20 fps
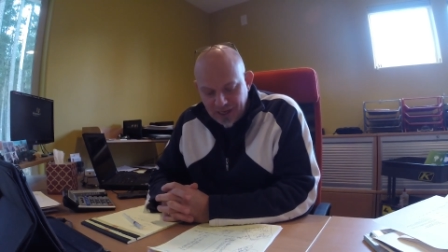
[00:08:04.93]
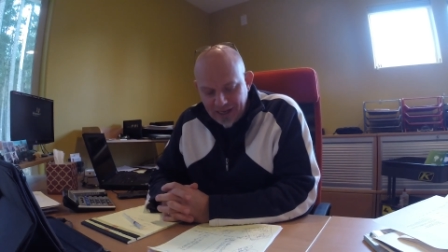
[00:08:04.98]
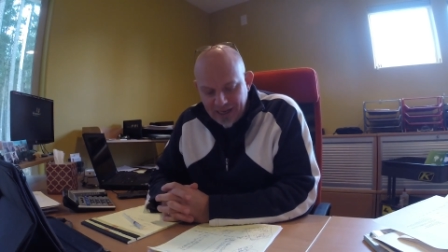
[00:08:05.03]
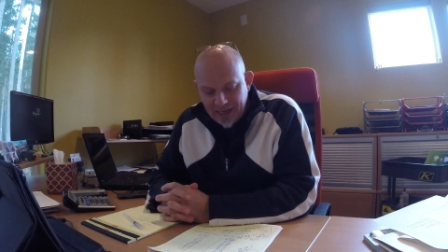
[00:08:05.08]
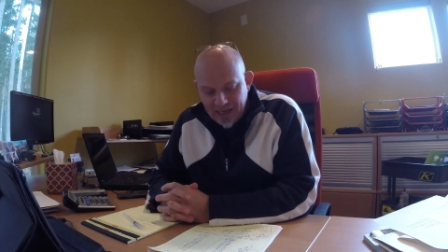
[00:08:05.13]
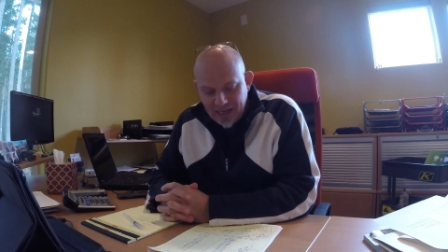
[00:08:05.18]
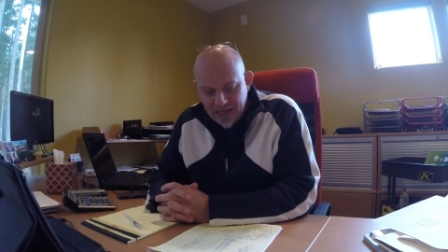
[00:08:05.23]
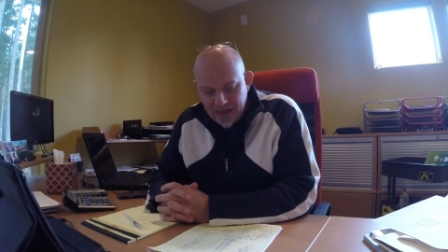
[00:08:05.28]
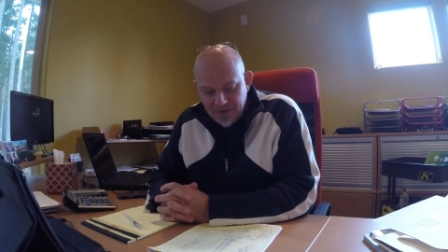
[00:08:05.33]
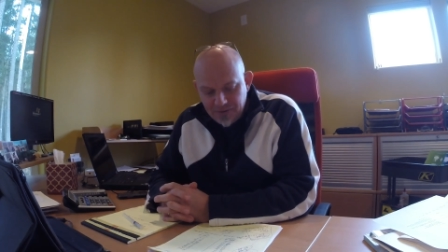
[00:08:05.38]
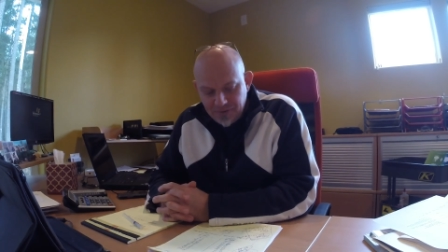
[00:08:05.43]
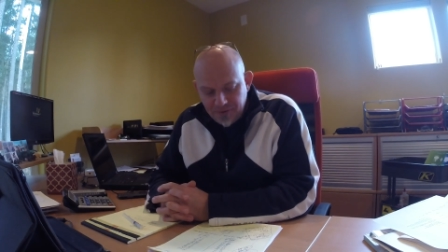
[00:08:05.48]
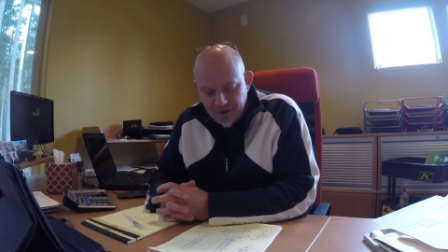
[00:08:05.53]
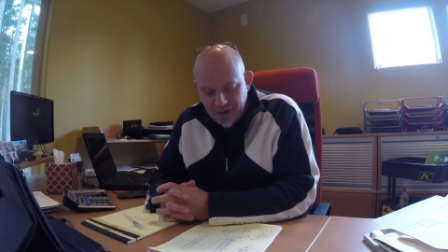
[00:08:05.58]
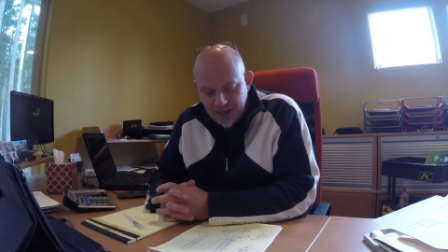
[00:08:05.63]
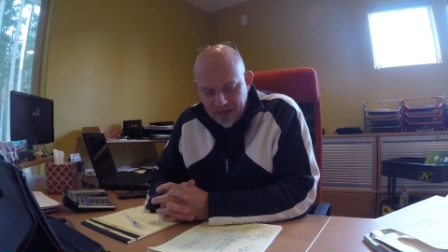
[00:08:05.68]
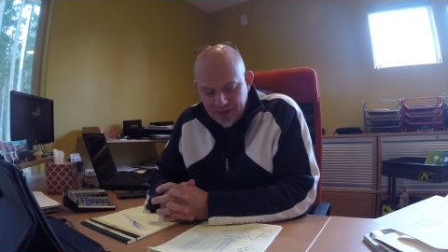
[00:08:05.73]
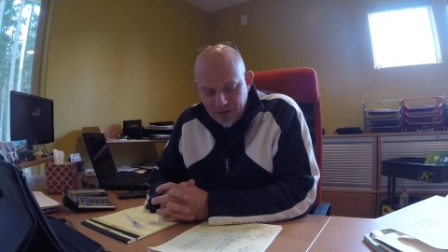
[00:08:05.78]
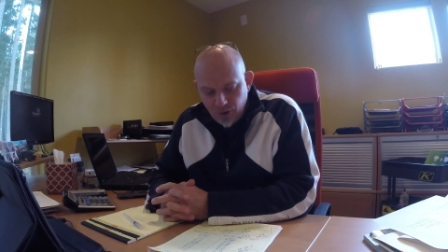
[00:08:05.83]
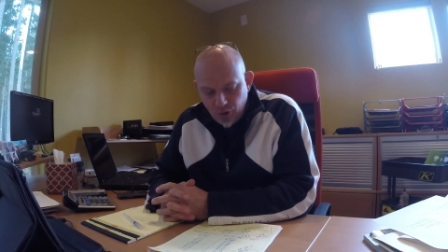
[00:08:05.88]
I have
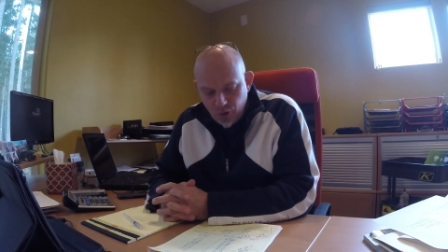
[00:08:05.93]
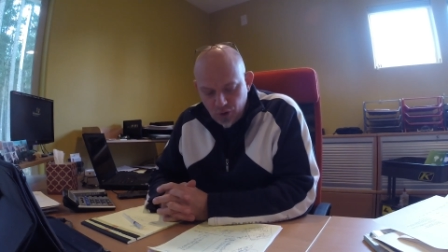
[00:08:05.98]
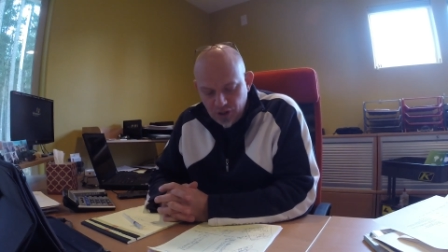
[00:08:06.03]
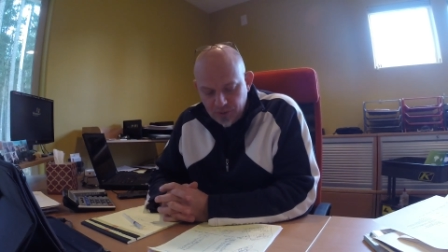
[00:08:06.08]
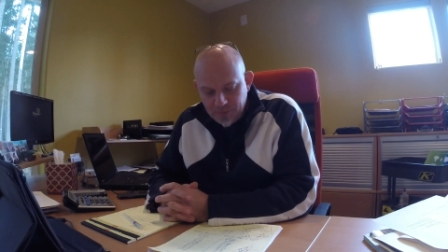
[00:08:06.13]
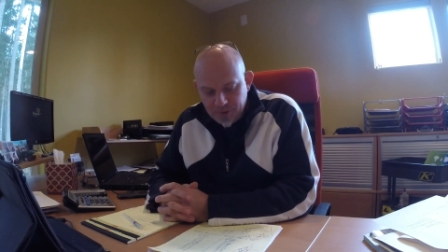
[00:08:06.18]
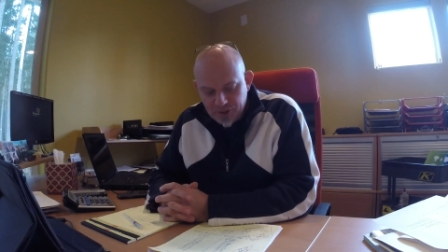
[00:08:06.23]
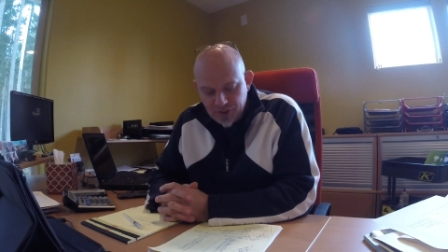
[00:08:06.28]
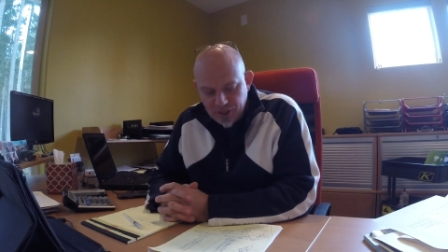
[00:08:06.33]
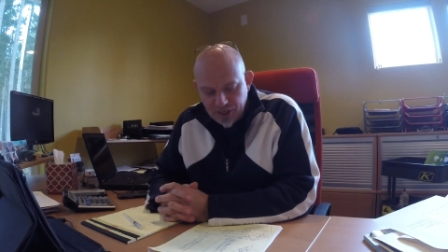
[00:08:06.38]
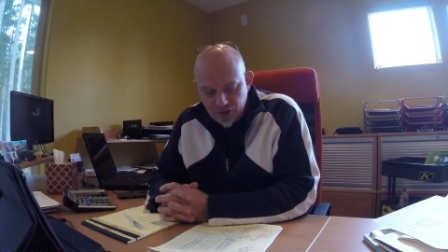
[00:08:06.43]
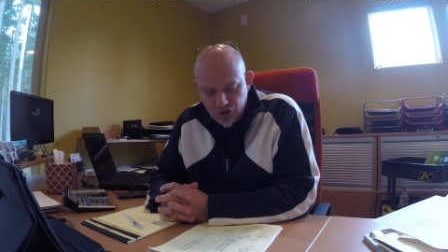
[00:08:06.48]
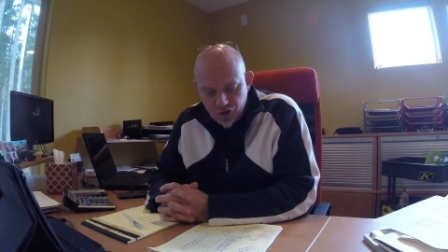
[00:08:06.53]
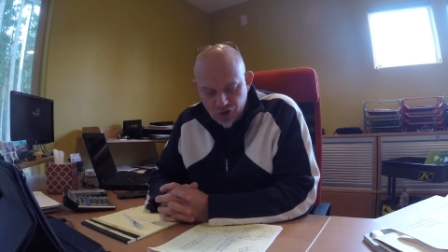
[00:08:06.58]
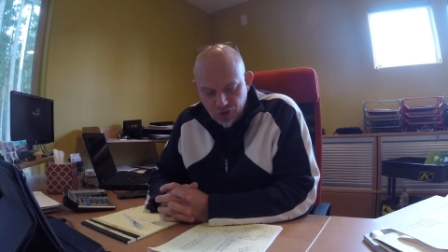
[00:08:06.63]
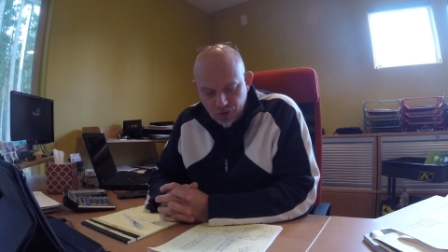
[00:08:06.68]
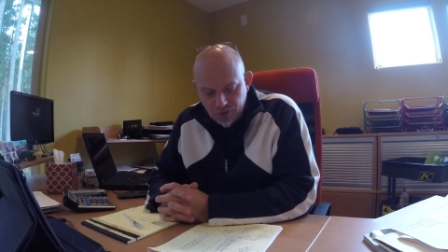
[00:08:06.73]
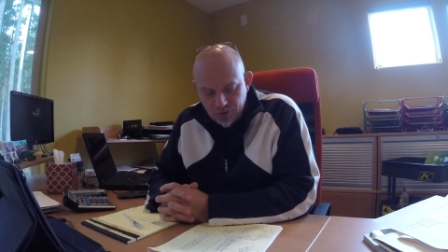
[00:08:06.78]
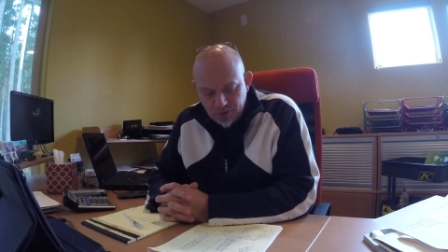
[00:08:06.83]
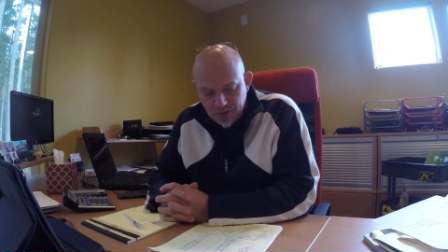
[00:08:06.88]
an earning
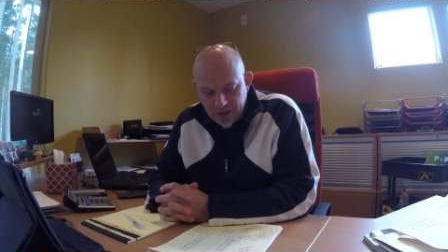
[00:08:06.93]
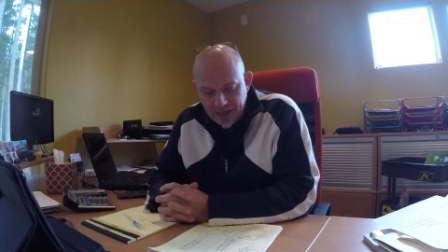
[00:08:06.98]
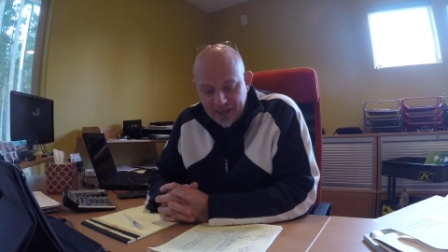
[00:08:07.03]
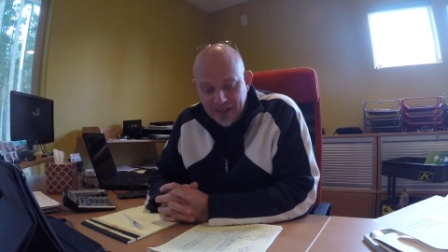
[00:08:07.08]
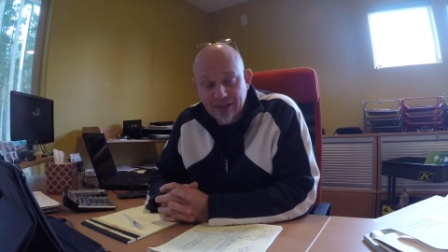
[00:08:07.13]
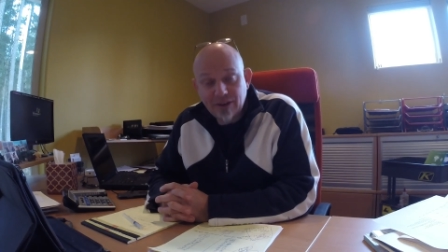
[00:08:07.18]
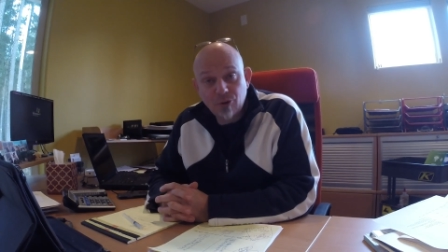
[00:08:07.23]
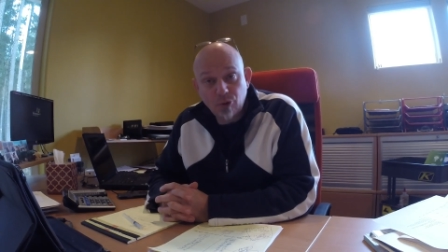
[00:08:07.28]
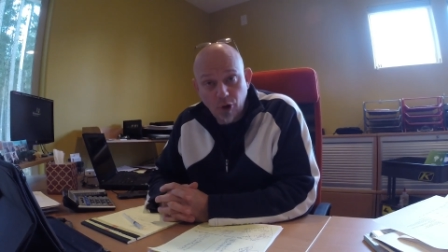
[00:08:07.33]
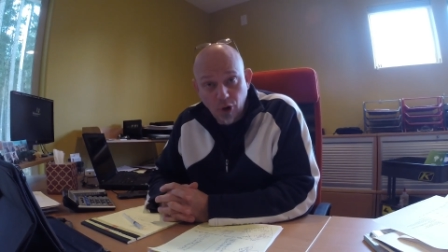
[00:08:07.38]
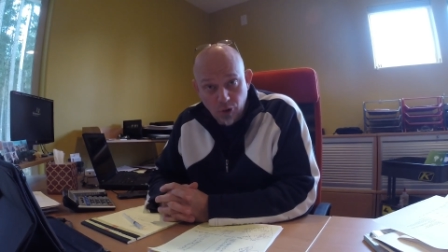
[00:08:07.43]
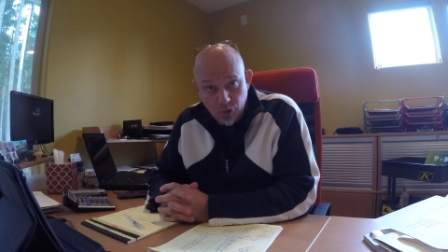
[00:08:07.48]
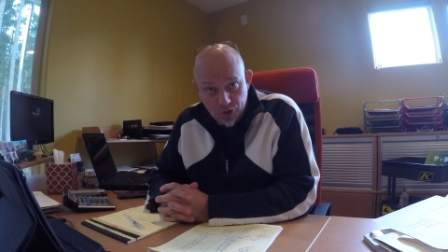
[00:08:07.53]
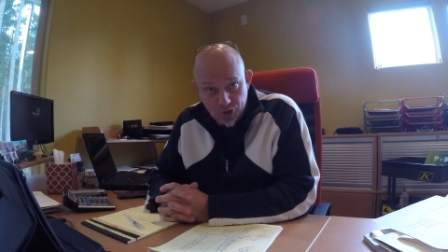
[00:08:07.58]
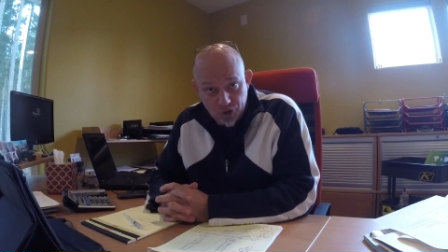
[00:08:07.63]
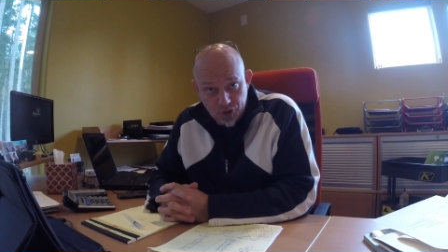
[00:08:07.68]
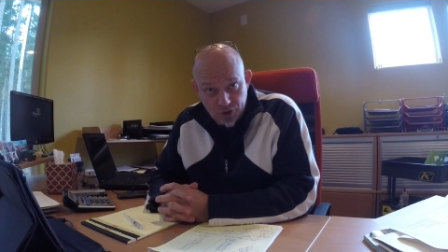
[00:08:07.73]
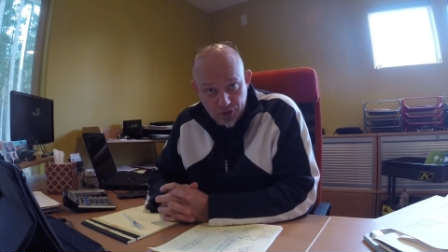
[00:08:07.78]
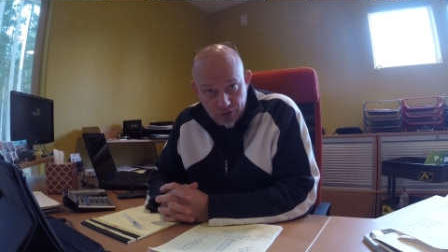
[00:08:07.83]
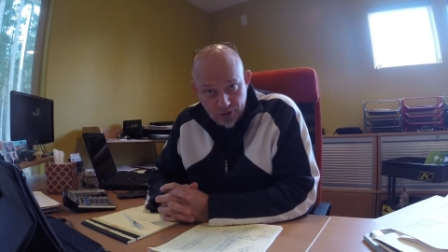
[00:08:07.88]
potential, a
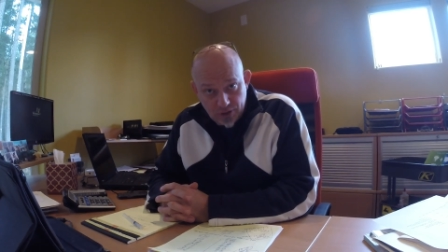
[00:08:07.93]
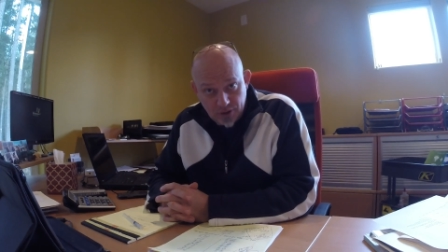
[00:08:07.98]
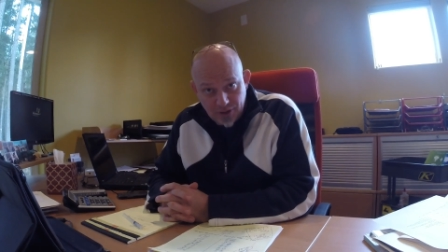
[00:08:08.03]
gross